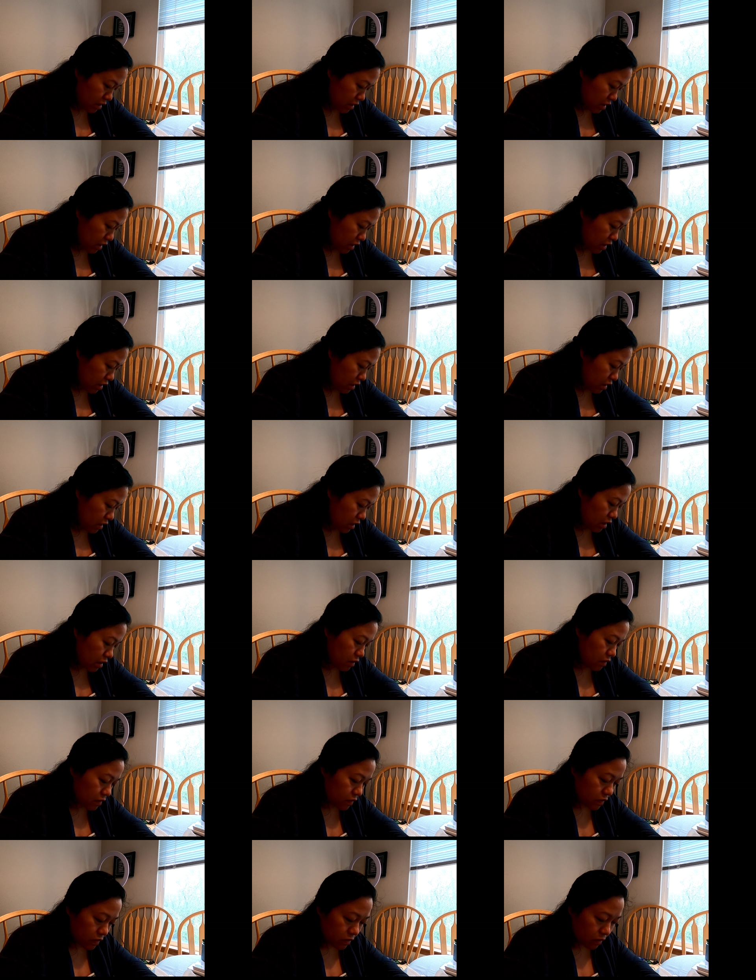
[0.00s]
I
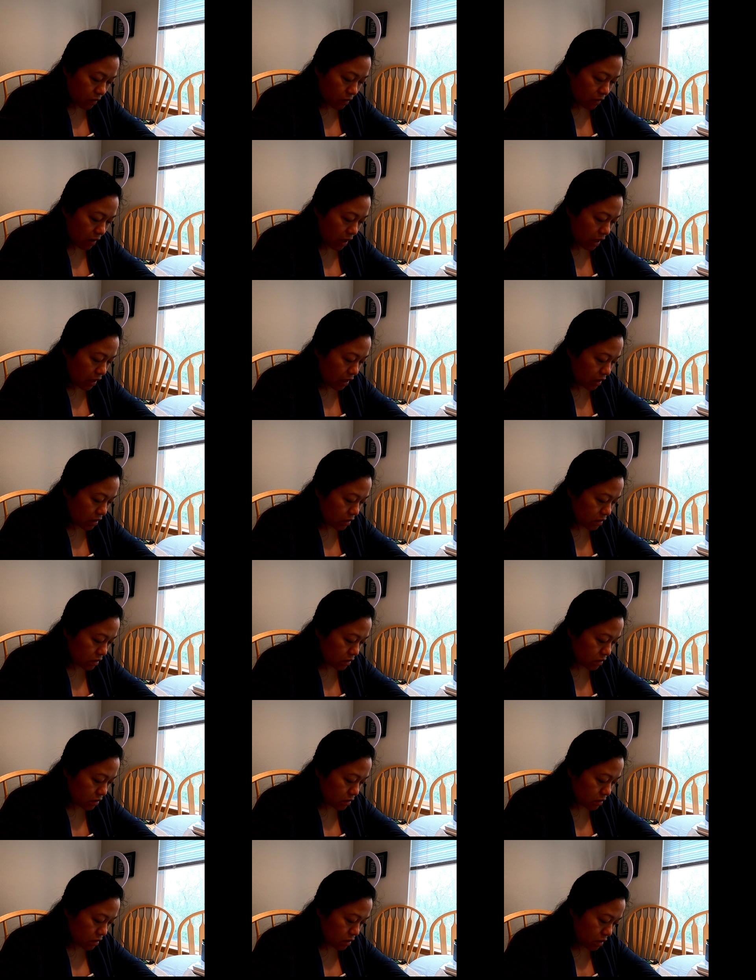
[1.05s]
know, so I'll,
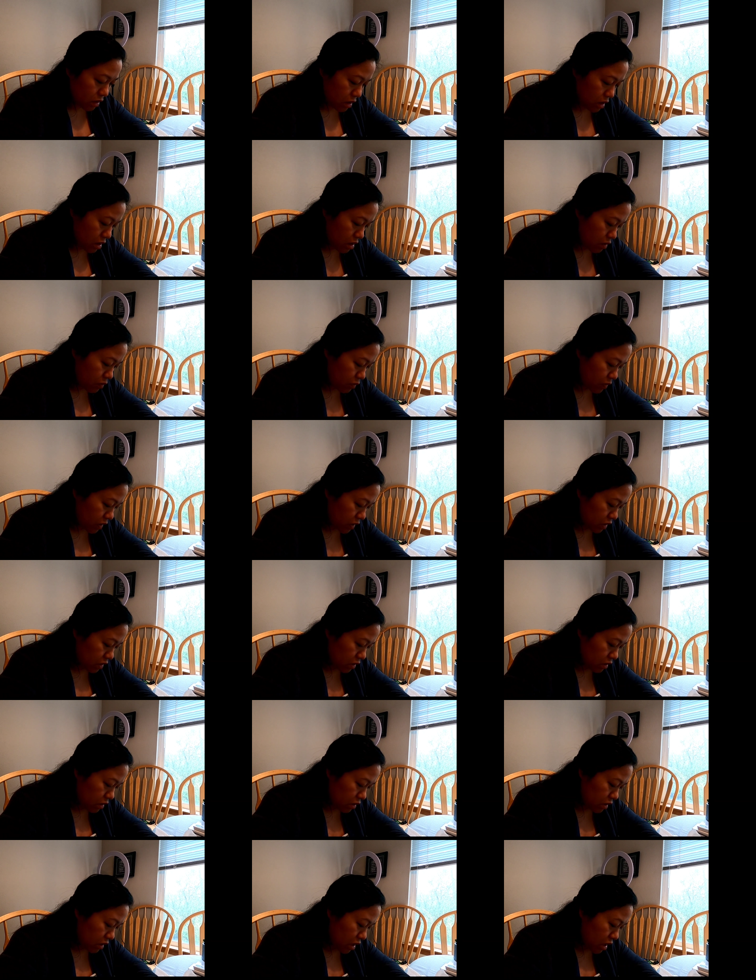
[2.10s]
um, what's
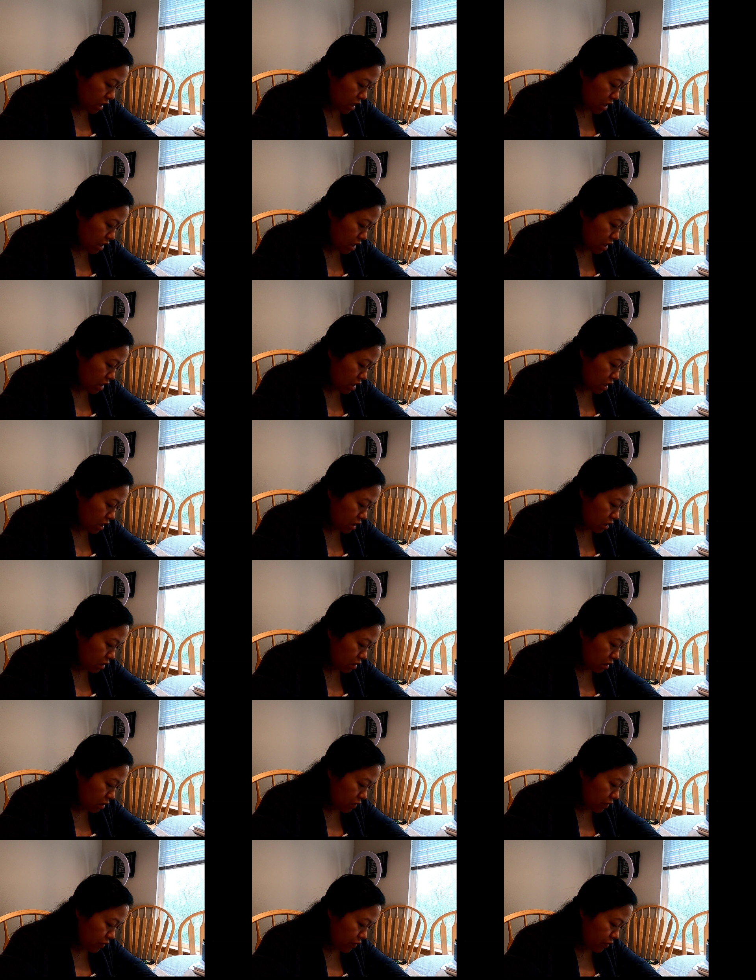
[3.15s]

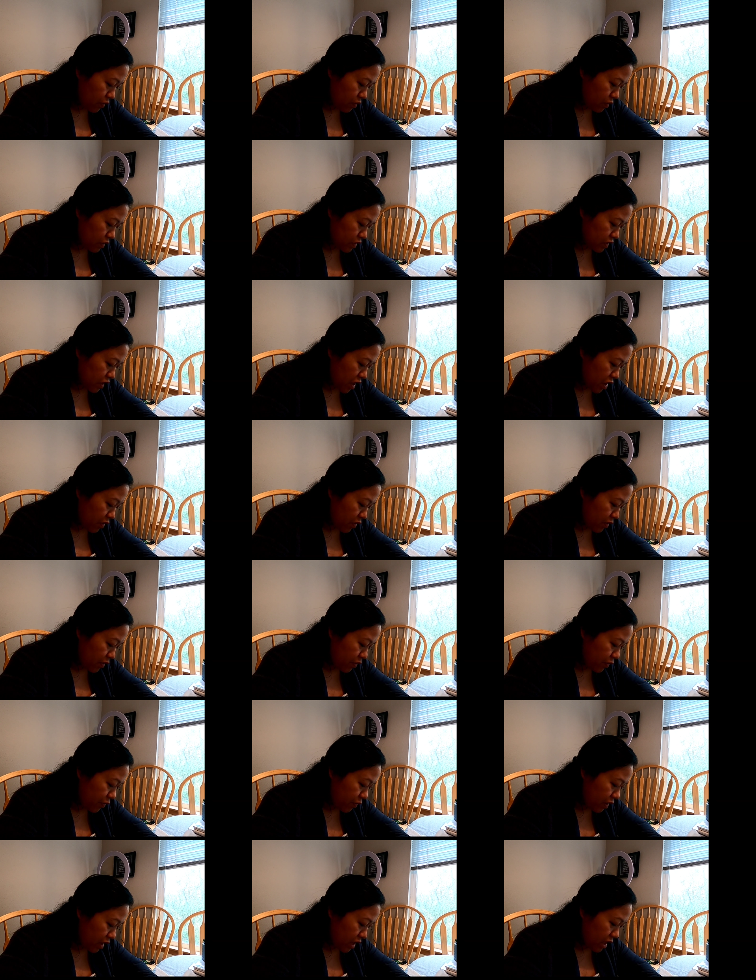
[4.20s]
ten oh
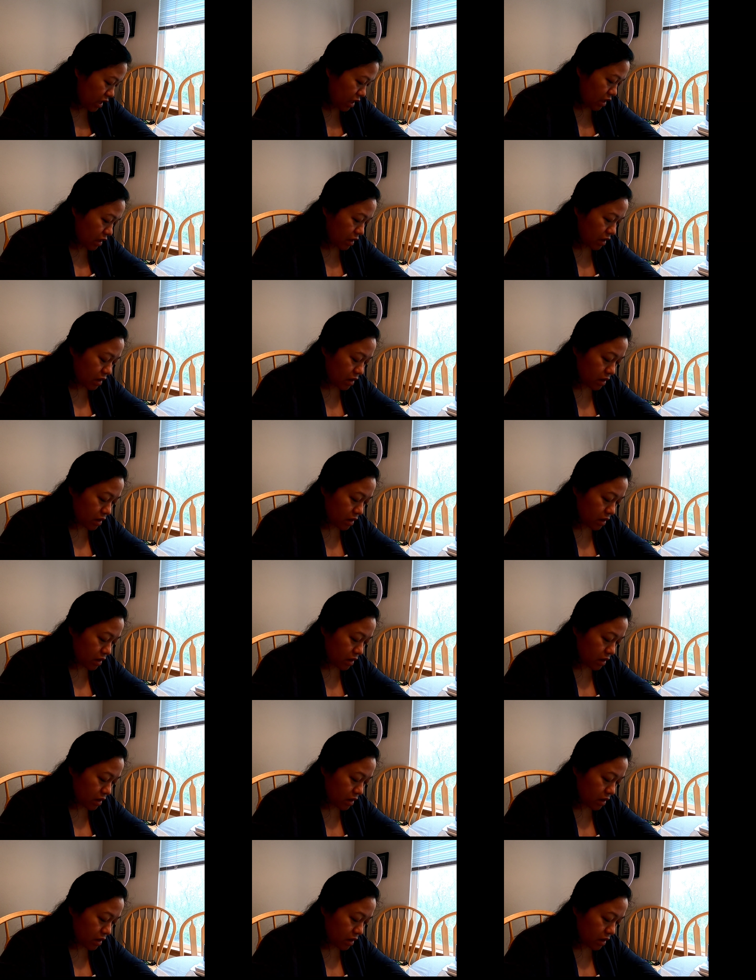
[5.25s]
three.